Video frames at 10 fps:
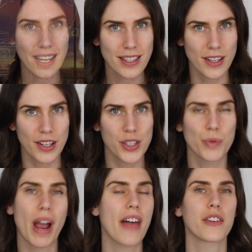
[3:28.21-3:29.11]
answers
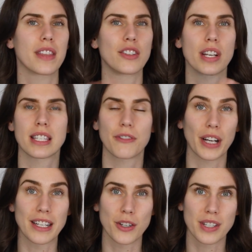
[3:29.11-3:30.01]
rather than just for
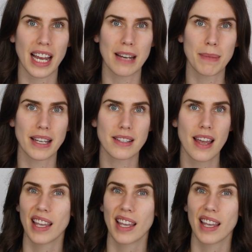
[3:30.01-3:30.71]
entertainment.